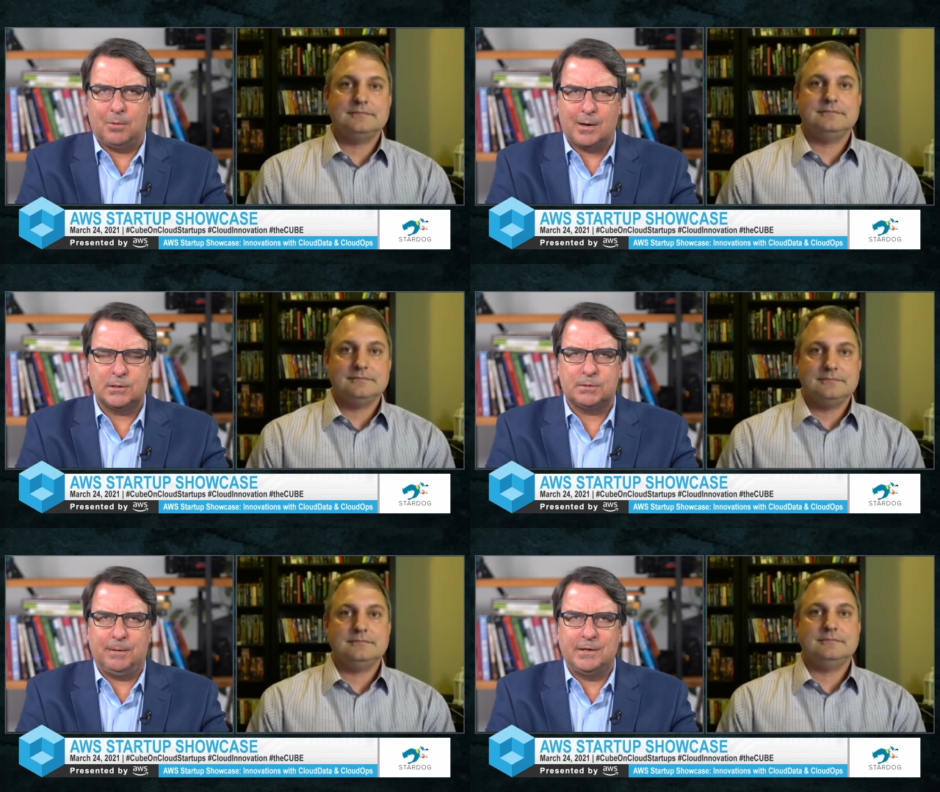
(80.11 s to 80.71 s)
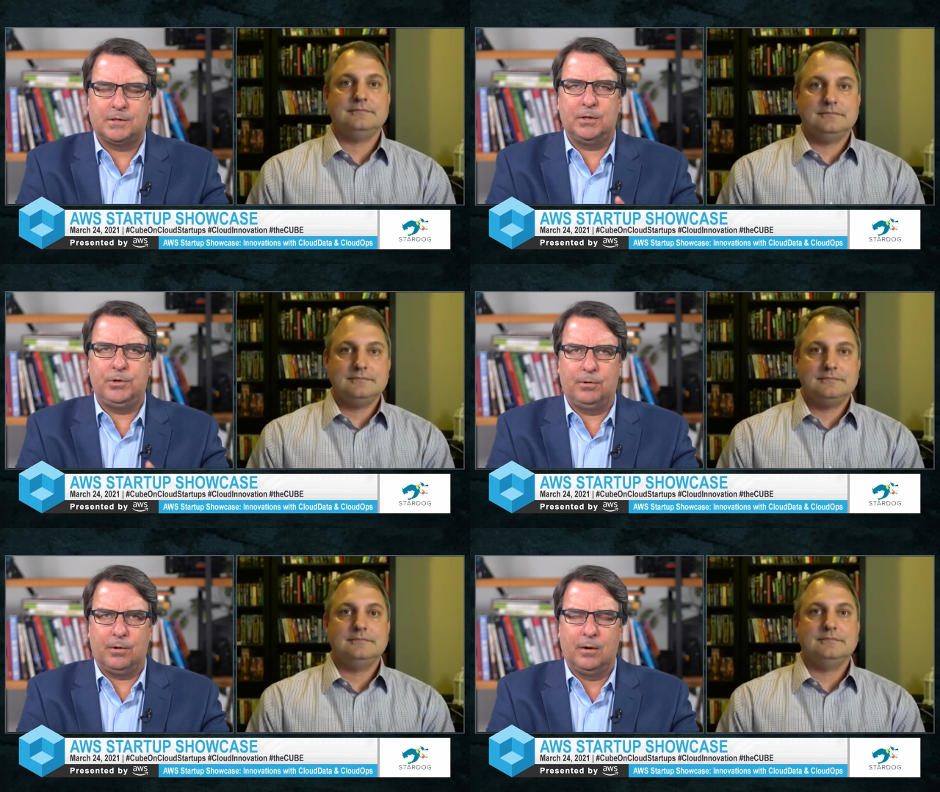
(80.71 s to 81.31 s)
Speaker 1: market space that
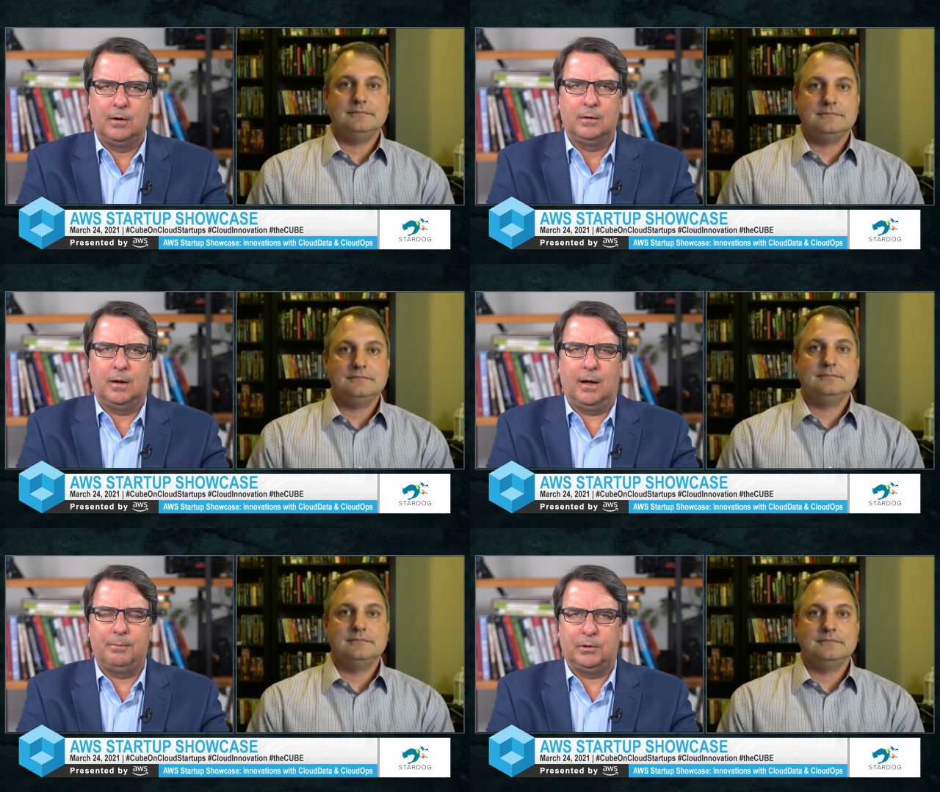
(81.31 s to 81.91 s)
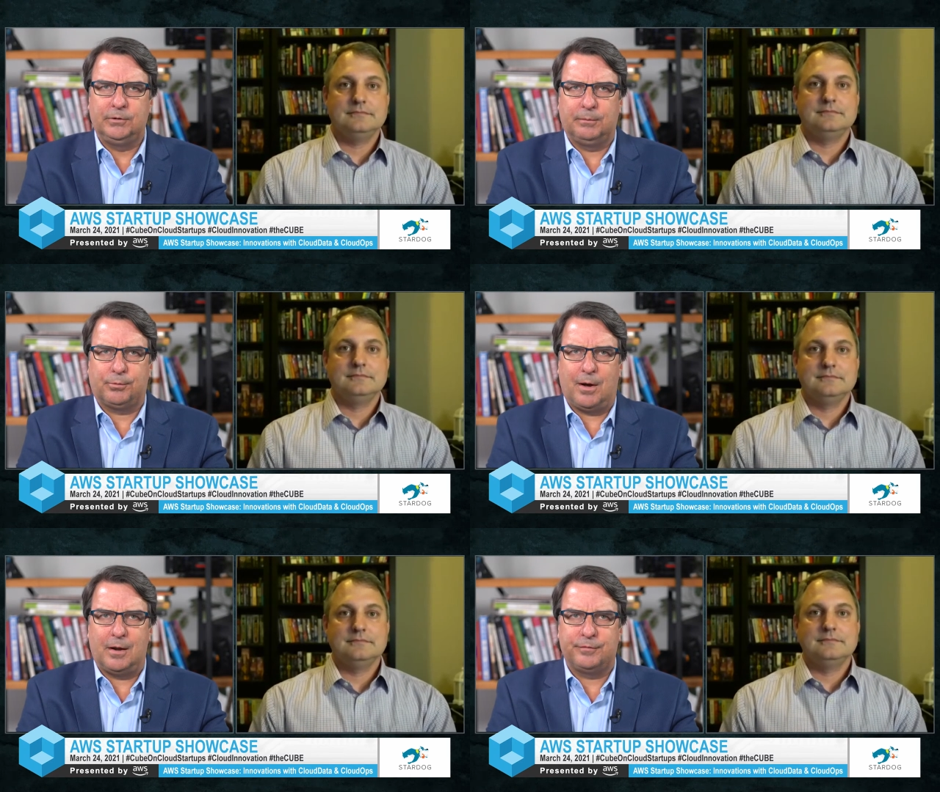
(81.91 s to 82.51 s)
you're uh, building
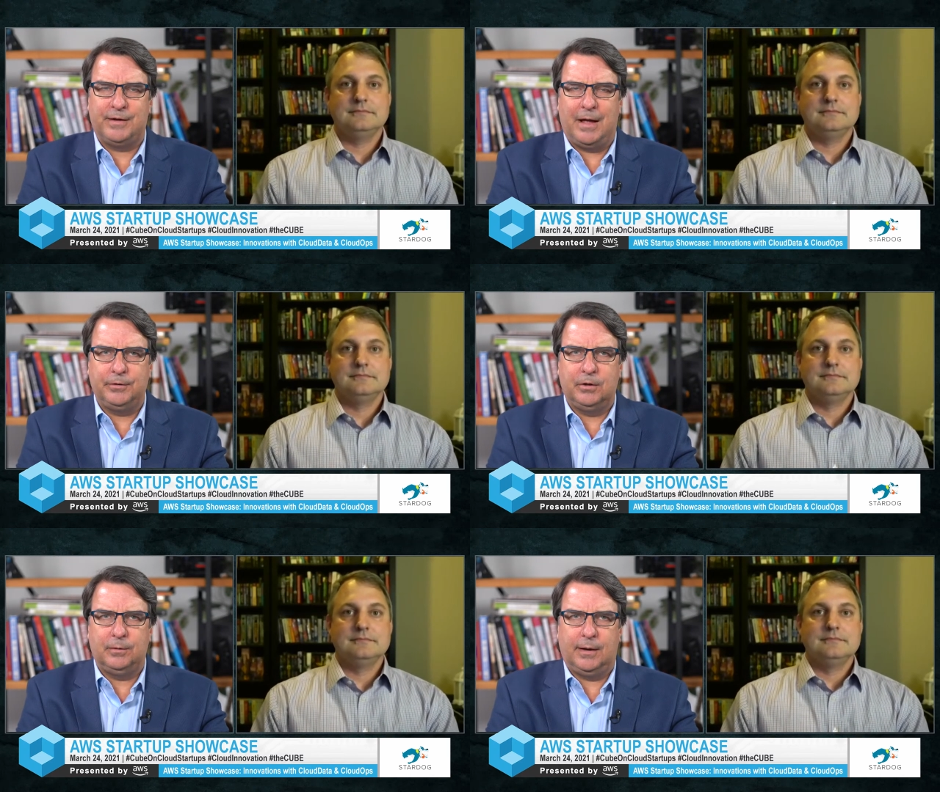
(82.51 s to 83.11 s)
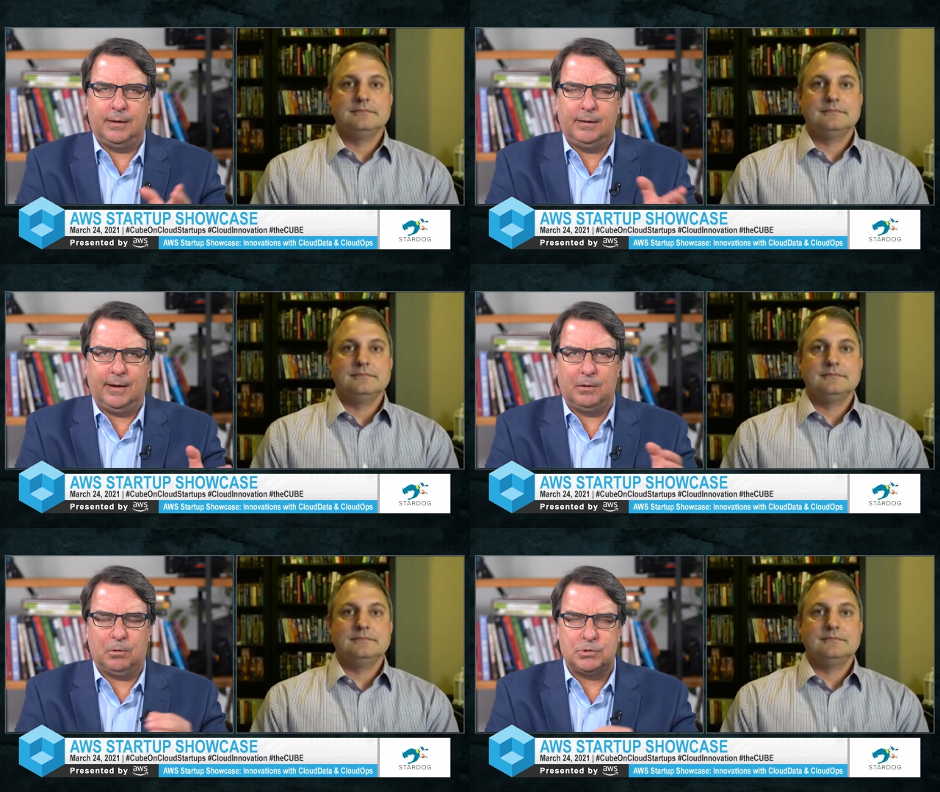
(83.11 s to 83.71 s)
product value in
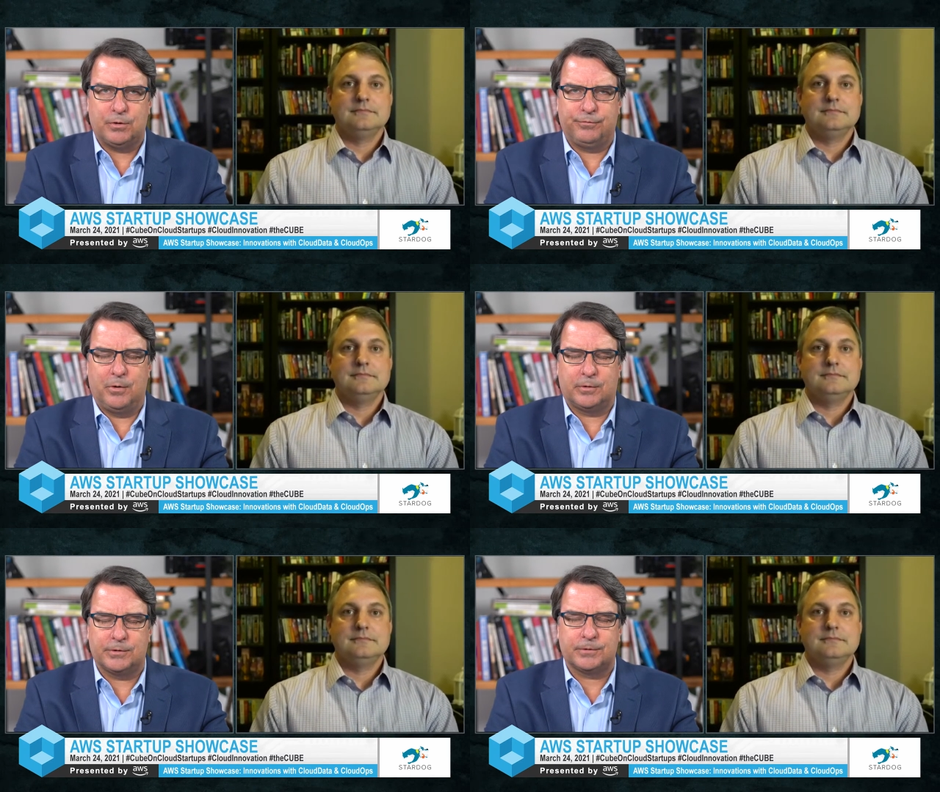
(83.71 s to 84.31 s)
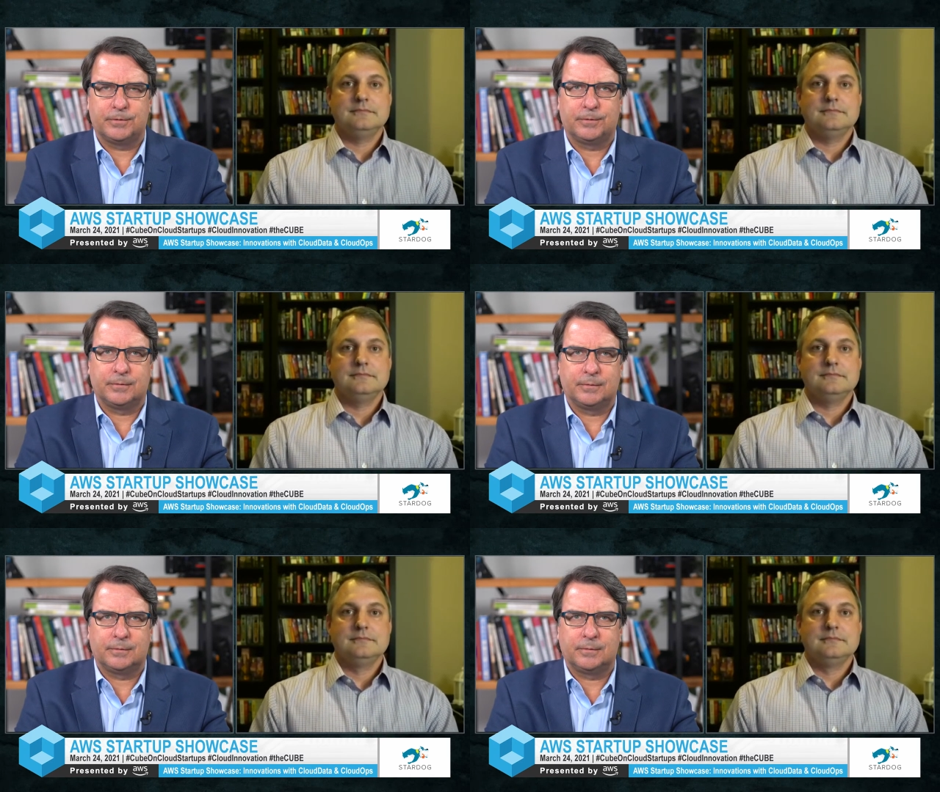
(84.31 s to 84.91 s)
and what's your focus?
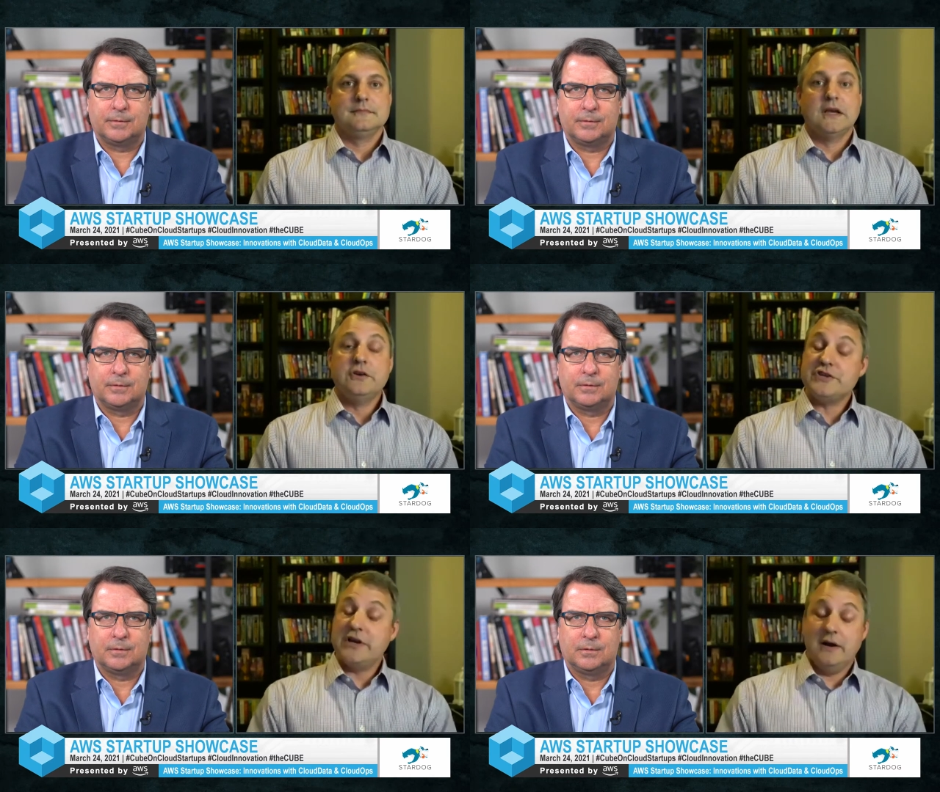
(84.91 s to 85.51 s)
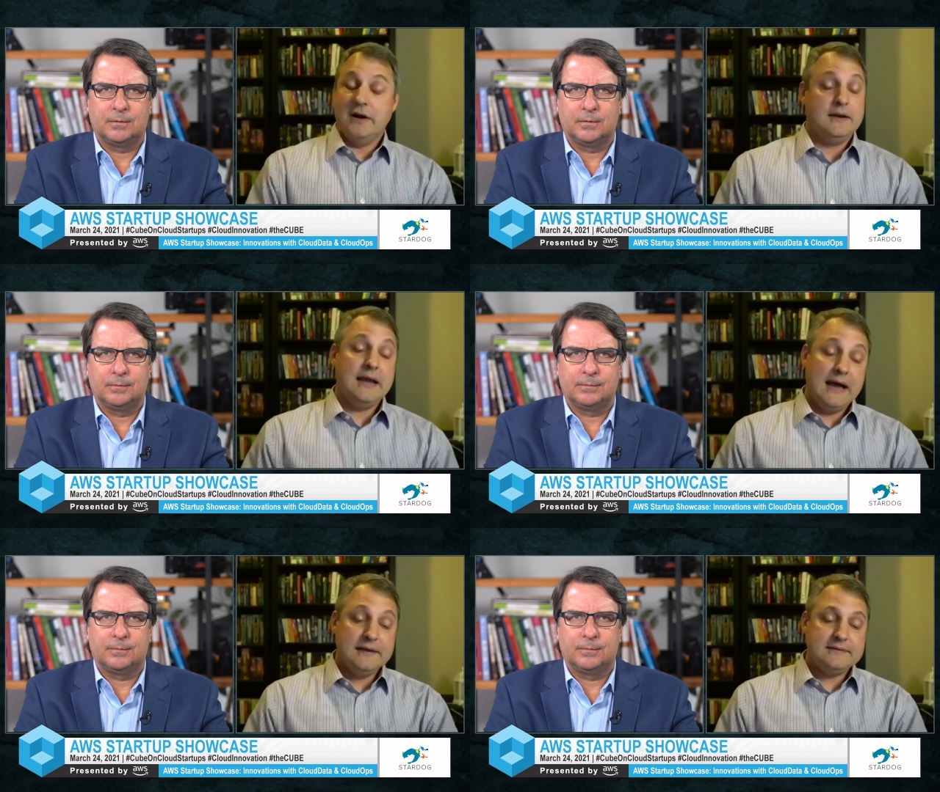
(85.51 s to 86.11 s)
Speaker 2: Sure.
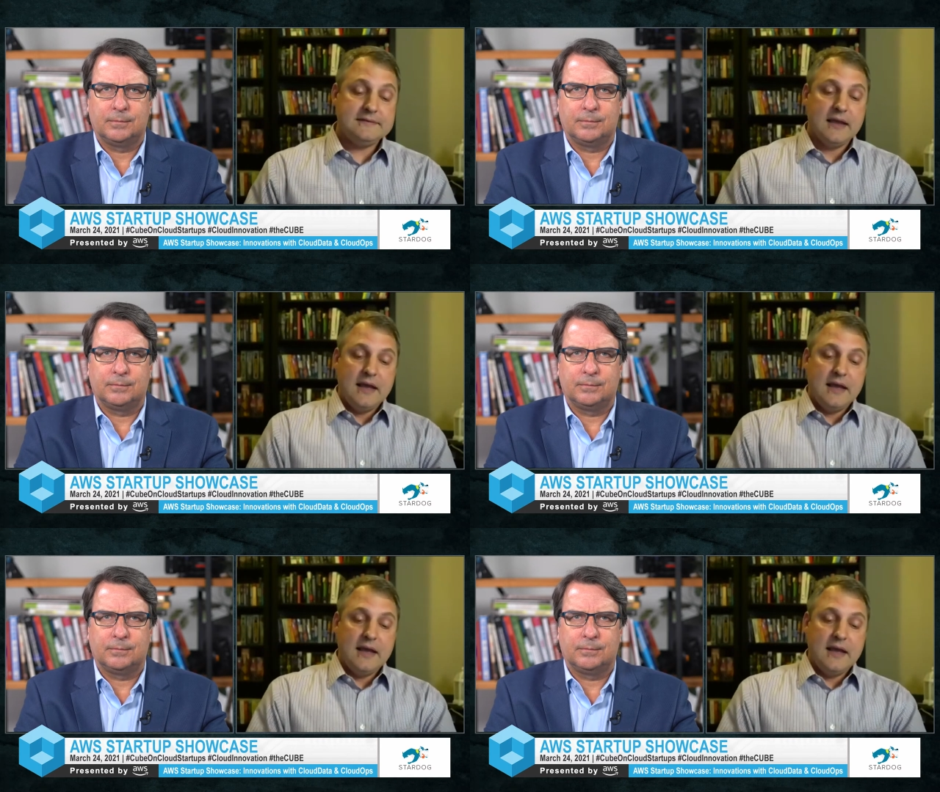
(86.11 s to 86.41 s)
Yeah, it's